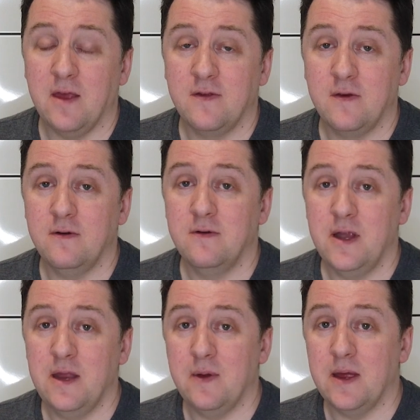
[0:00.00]
so
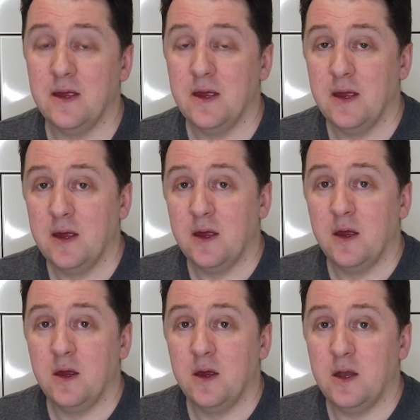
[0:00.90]
anyway.
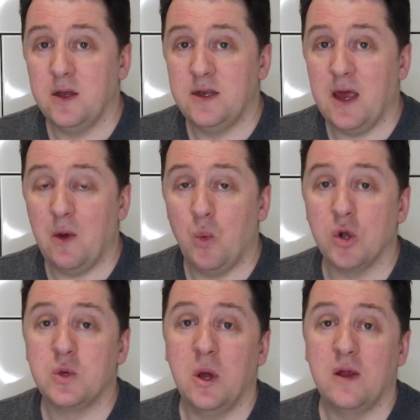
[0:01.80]
And what's
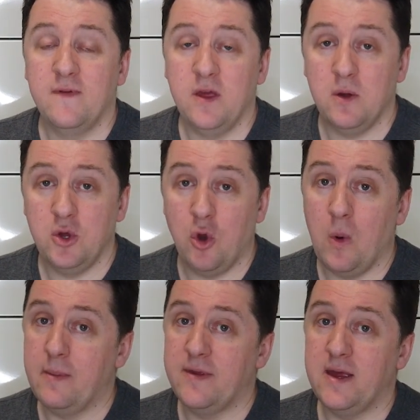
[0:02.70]
worked for you on your
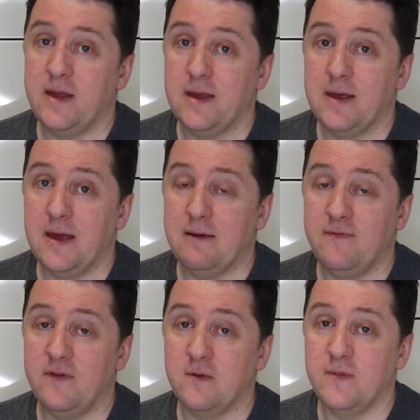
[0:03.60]
website? If there's
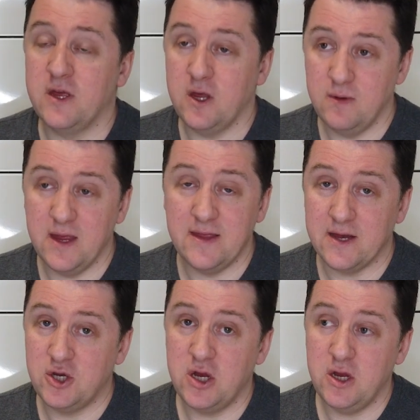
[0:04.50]
something you did that
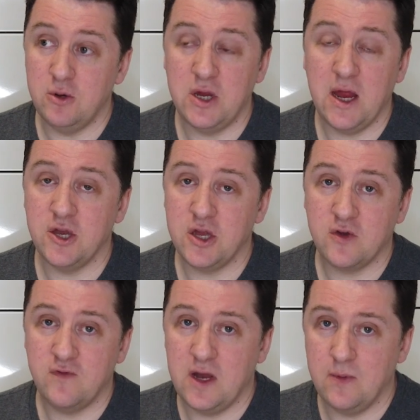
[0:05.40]
you changed that's
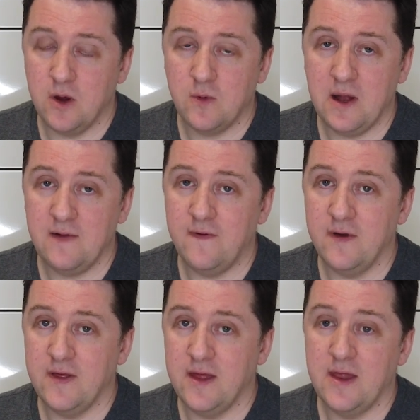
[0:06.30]
really worked well for you,
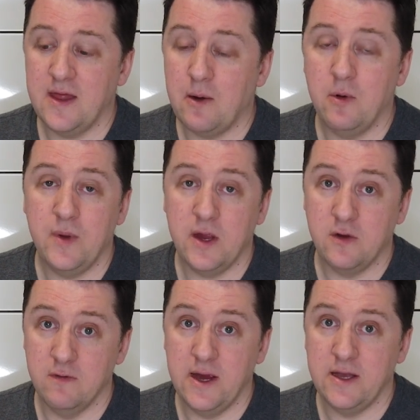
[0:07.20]
then that would be
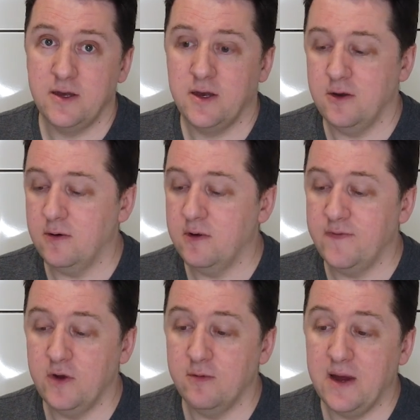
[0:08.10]
great to know. If you
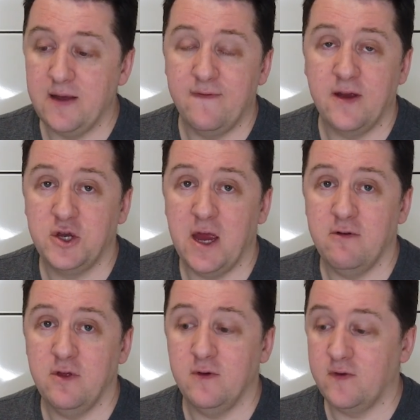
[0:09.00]
don't mind sharing
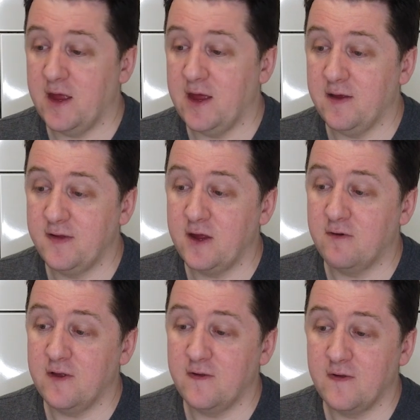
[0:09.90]
those
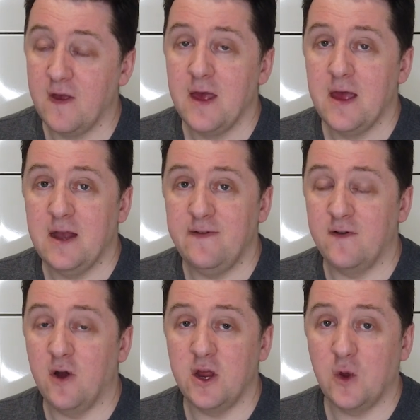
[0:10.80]
secrets. If you've got
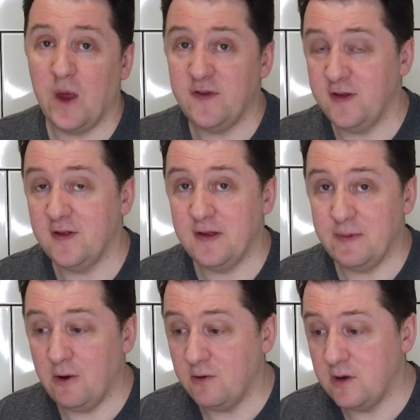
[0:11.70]
any questions
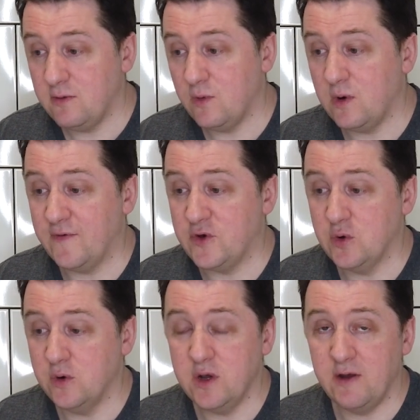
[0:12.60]
about what I've
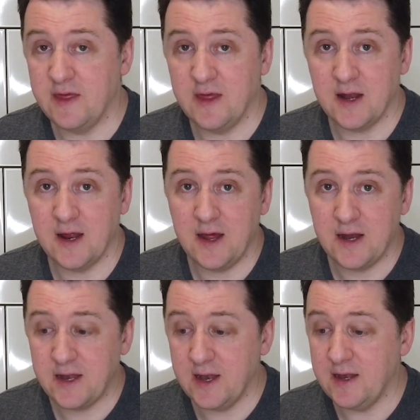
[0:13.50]
shown or anything like that,
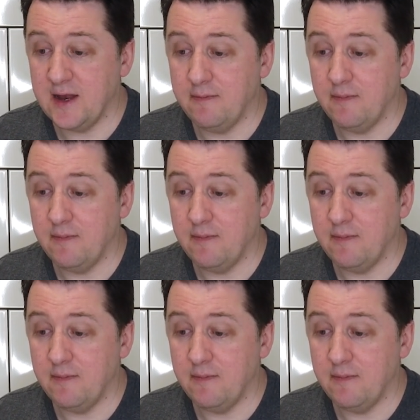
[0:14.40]
then